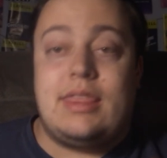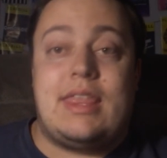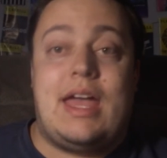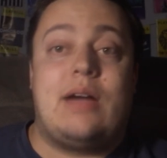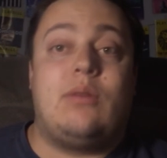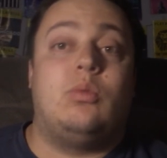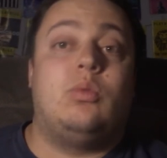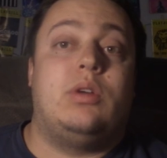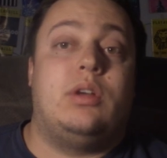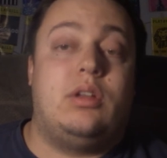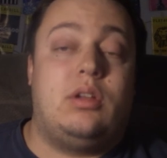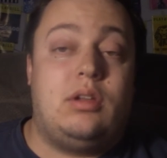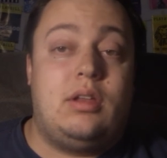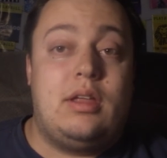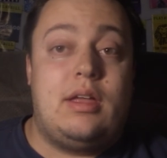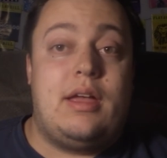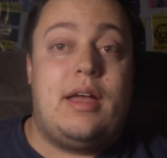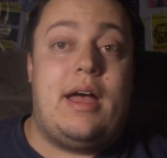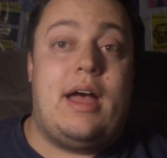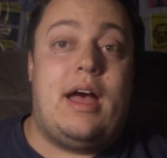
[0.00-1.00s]
that
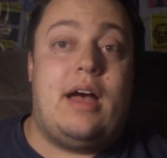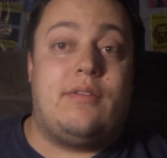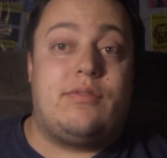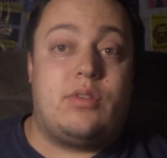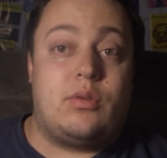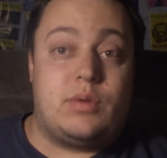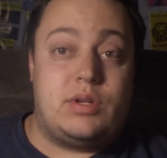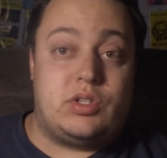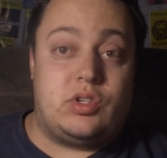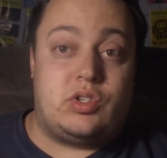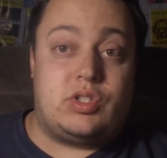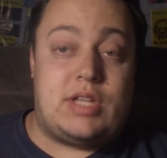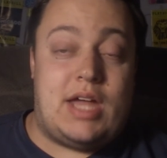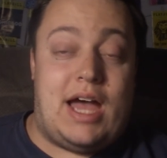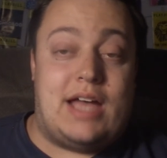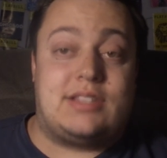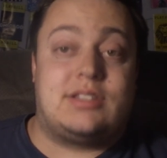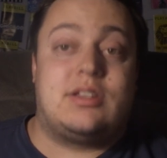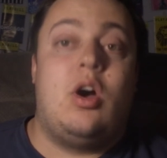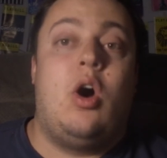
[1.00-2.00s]
will have the research
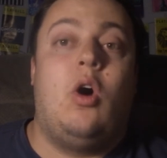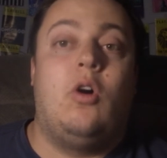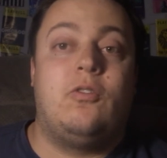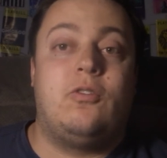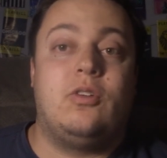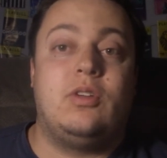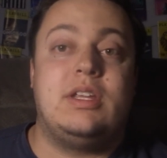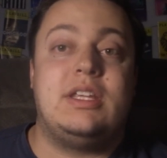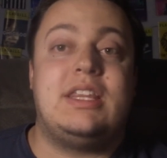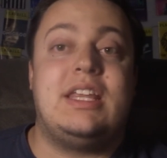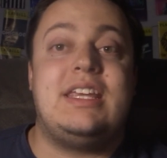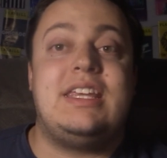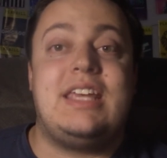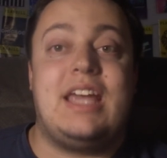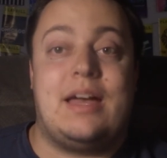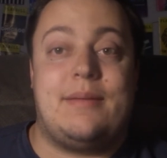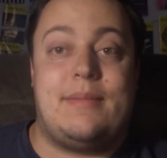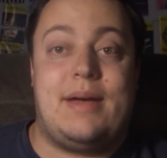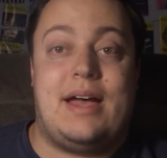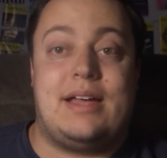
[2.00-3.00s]
task. Hopefully the
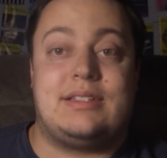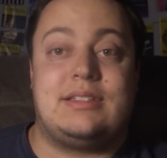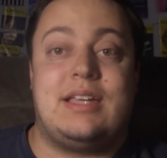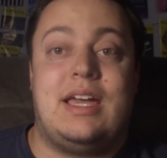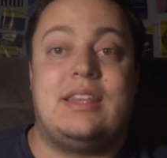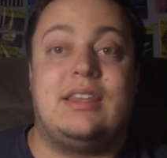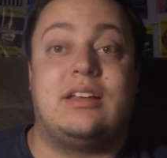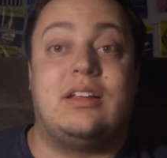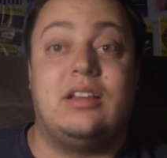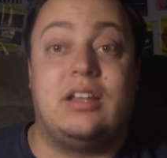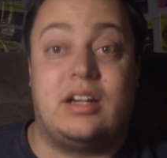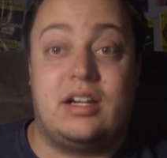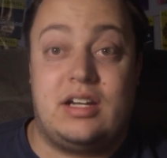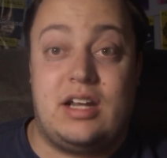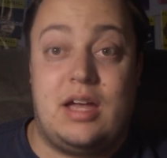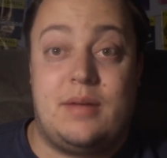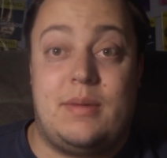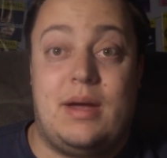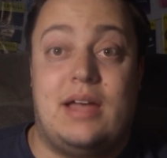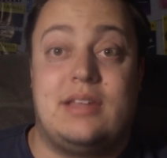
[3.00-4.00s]
Yamask and the Galarian
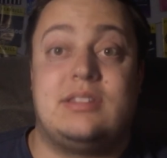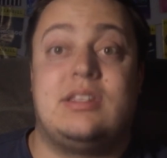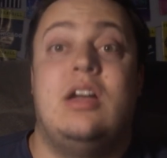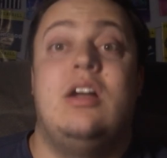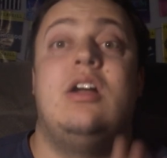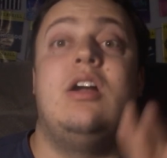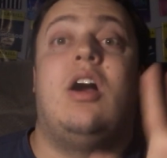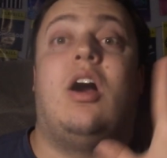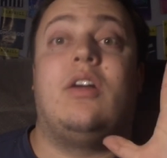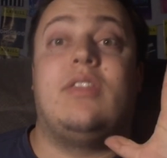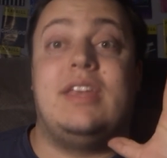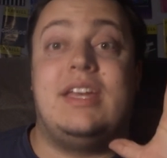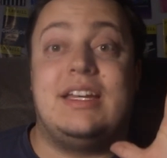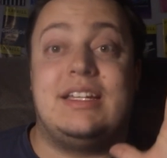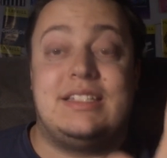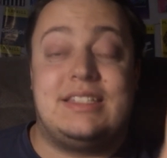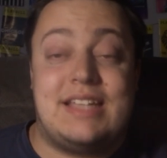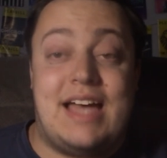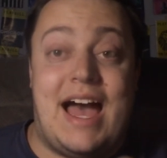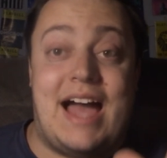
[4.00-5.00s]
Yamask are the
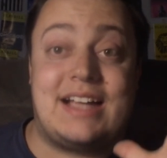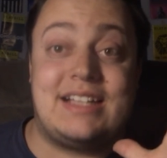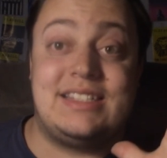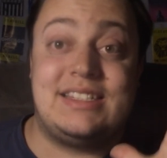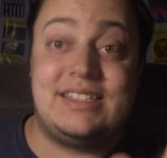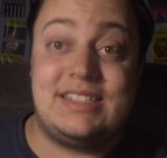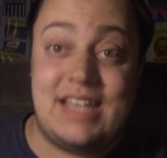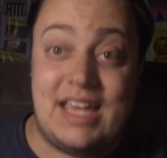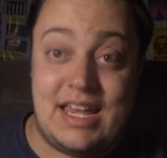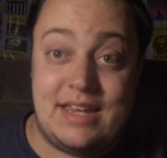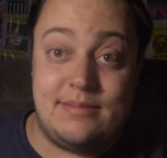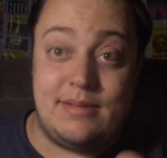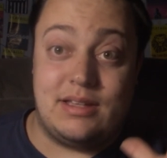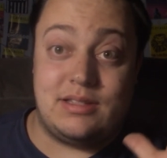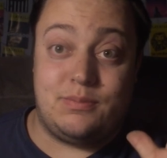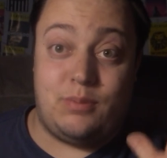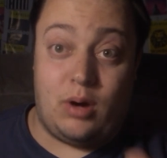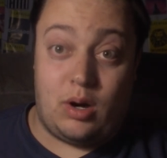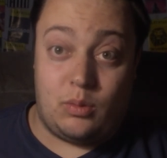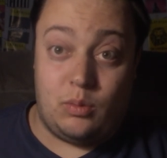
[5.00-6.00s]
exact same
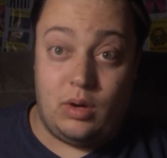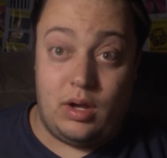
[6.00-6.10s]
as part